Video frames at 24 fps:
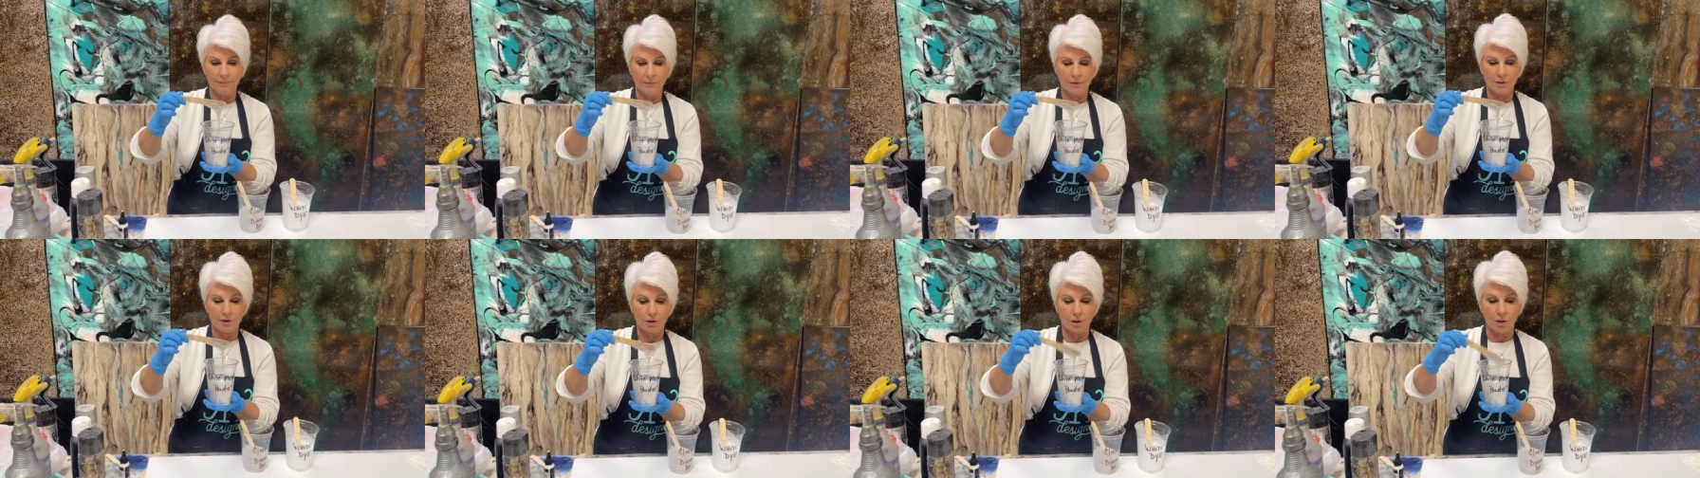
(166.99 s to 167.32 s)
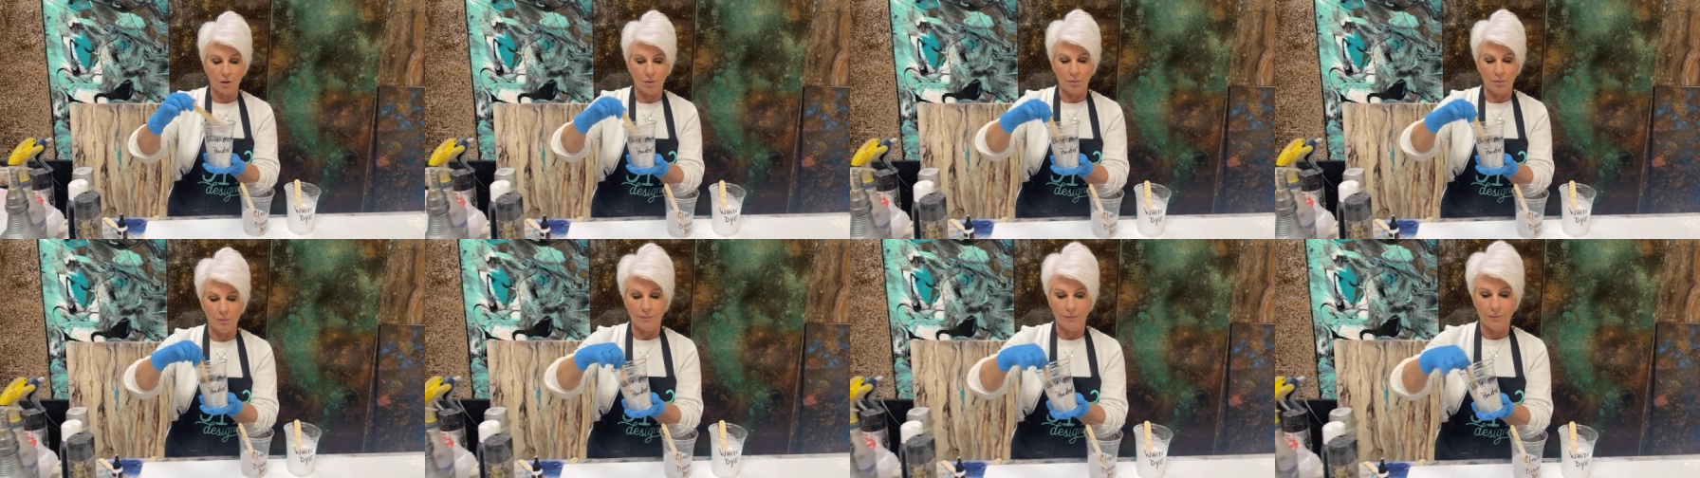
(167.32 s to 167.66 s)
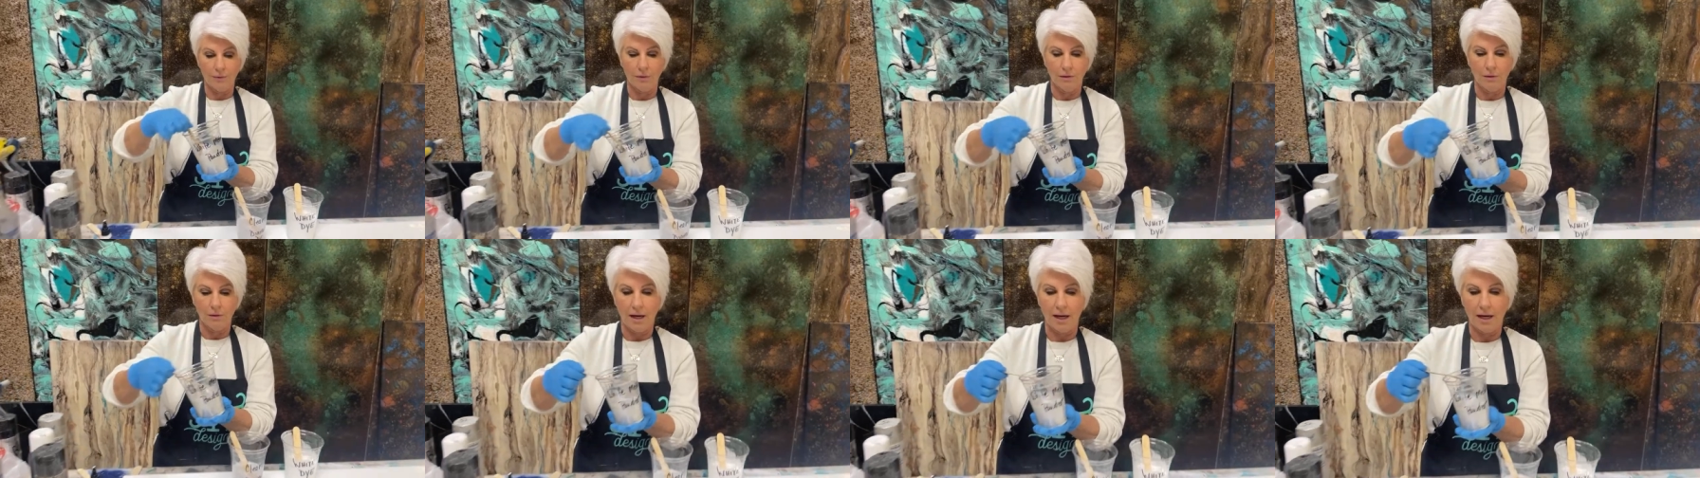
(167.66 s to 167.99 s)
So
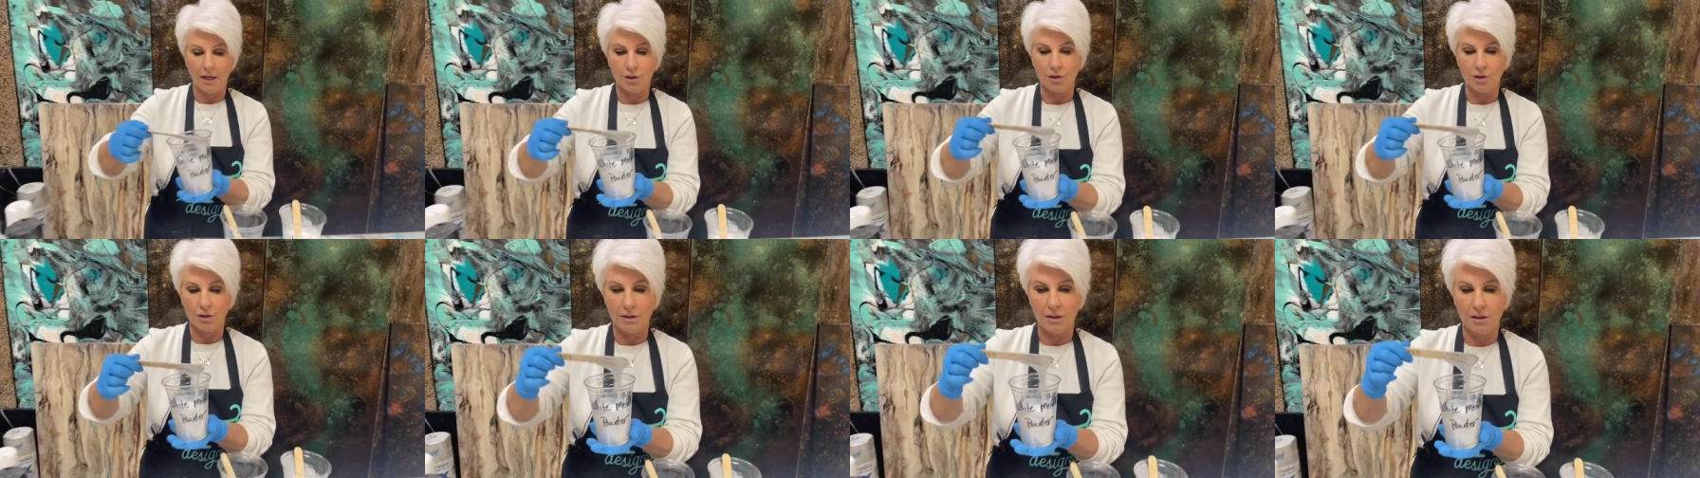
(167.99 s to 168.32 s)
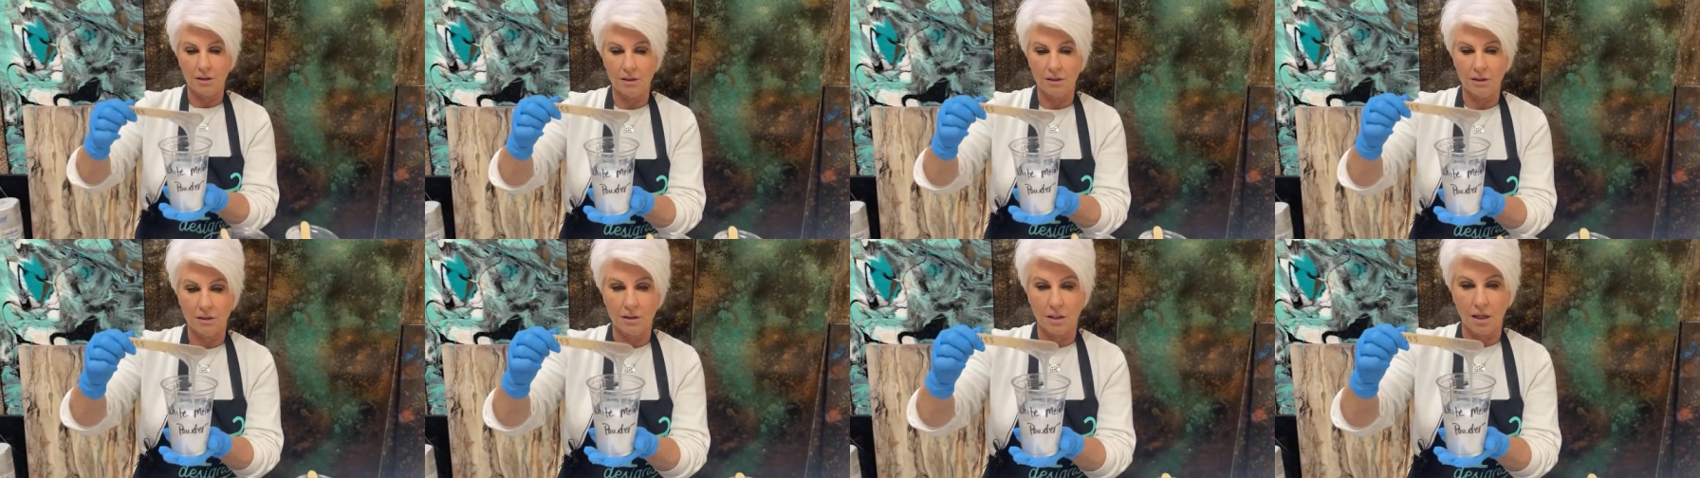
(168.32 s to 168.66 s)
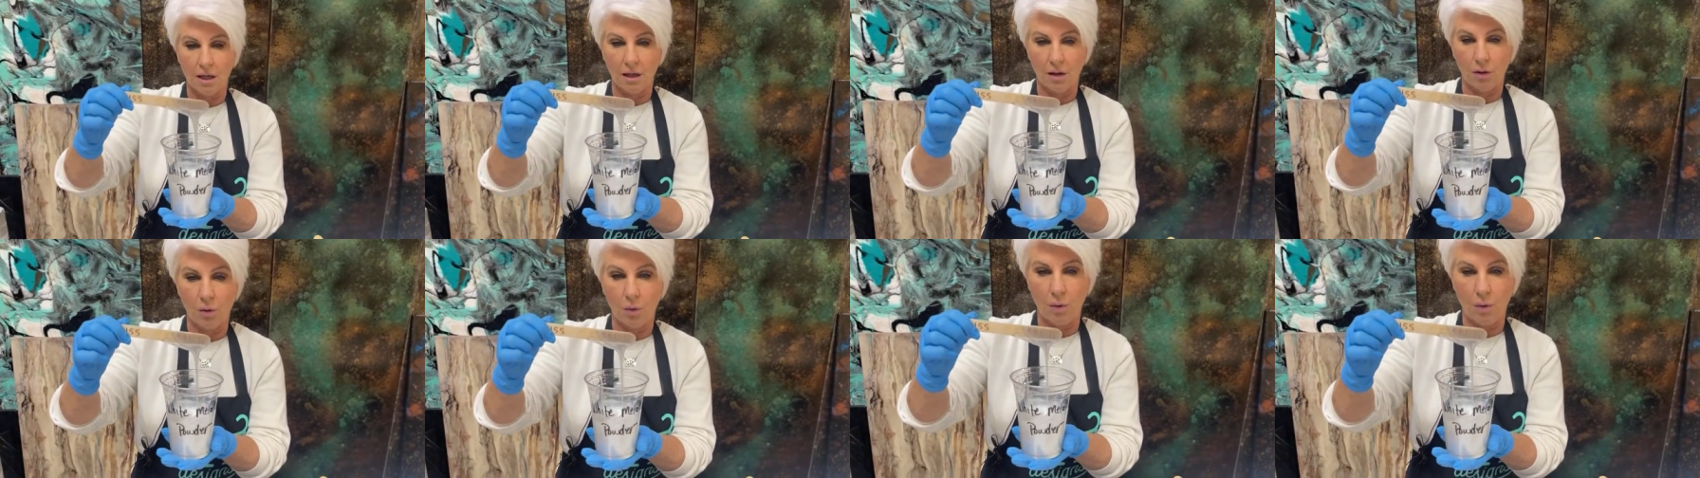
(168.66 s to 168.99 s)
actually this is
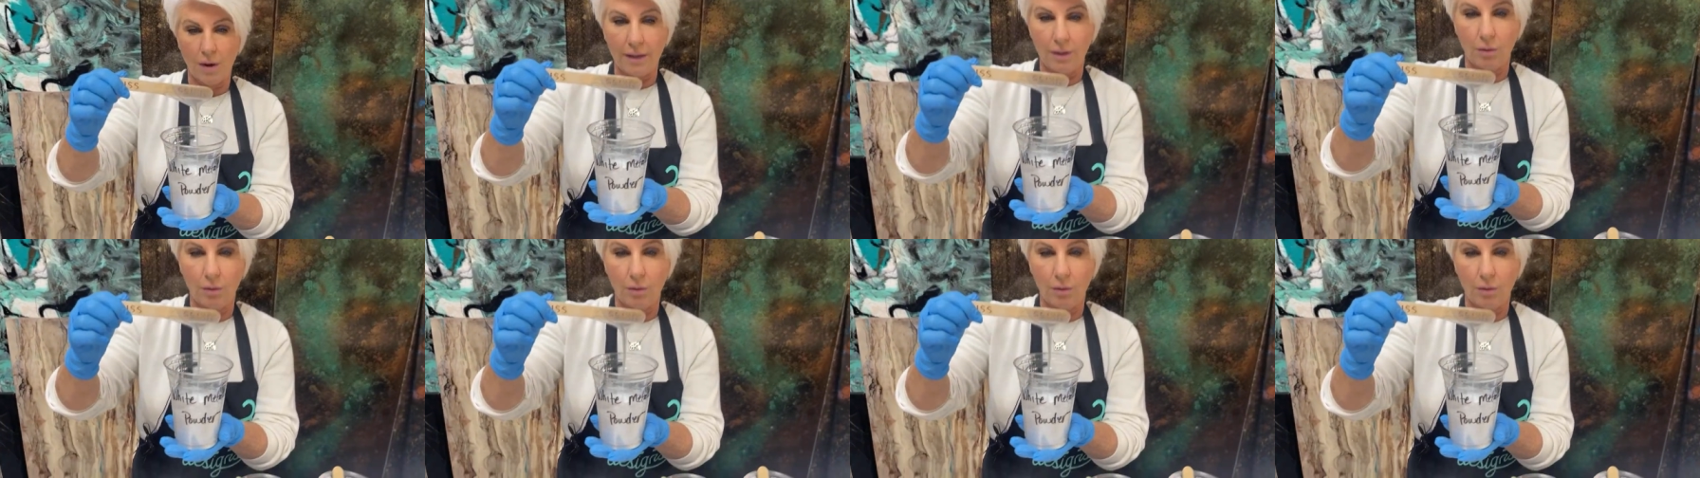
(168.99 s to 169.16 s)
not quite